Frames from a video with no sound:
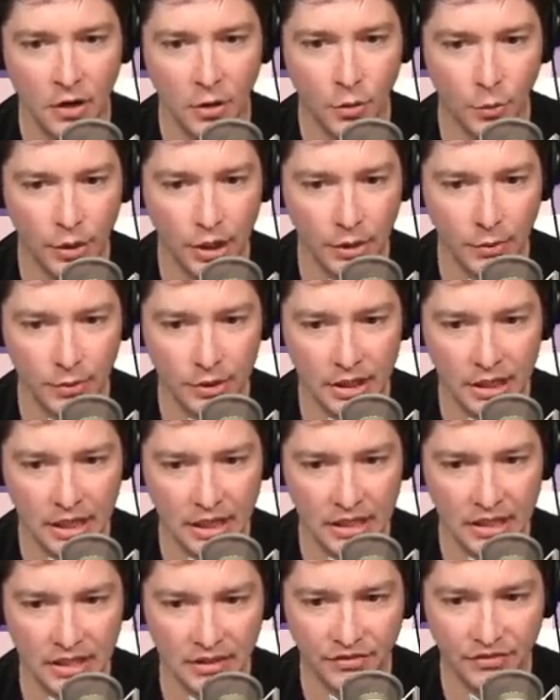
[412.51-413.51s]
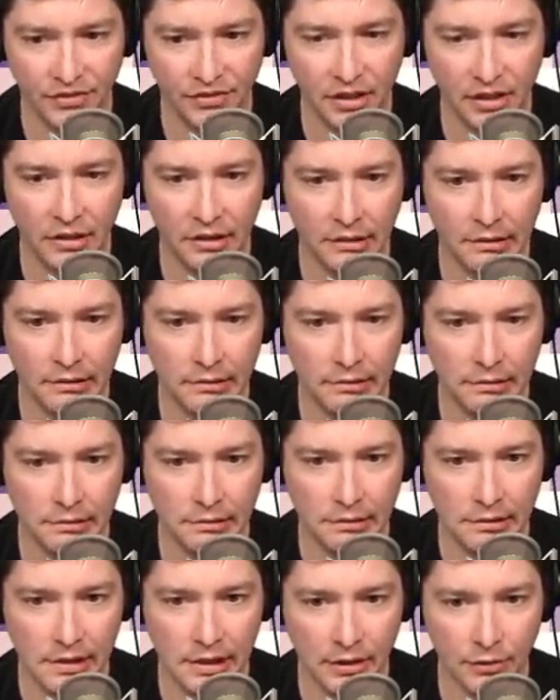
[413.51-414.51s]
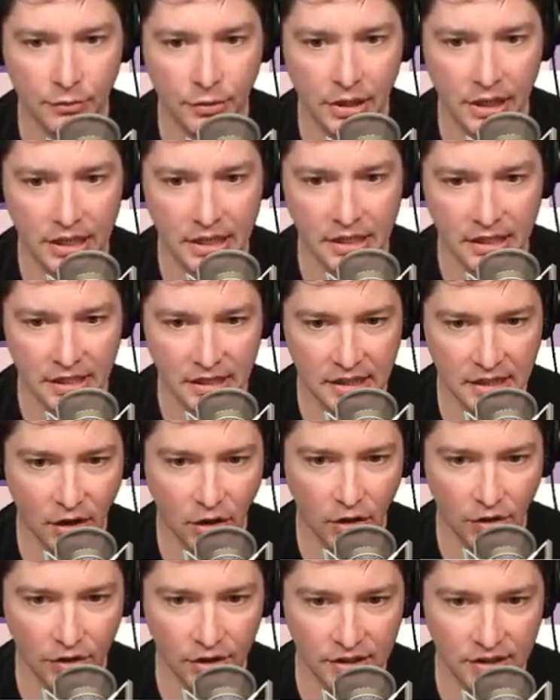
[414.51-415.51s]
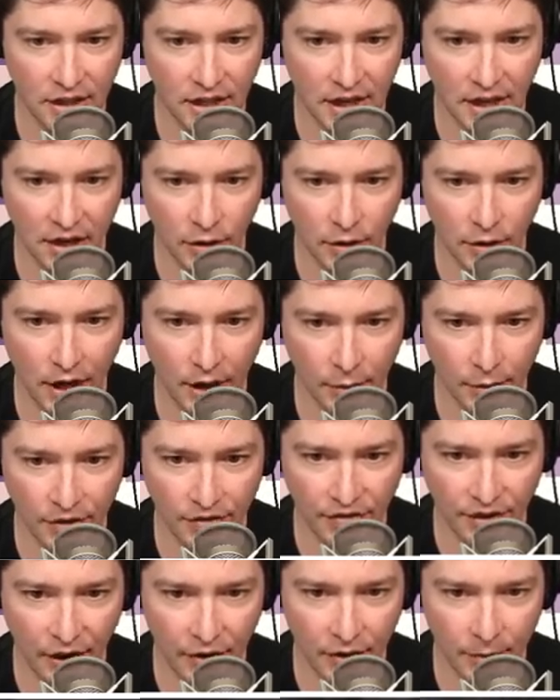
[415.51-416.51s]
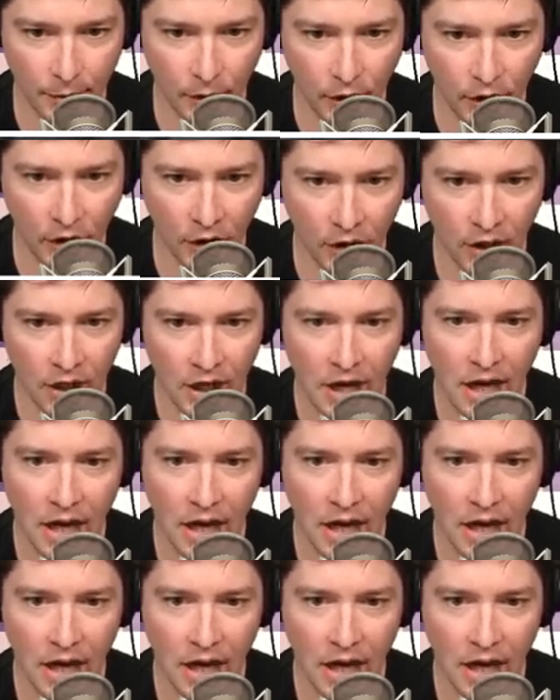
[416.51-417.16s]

we would need to find, or like really call this like, okay, we found them all.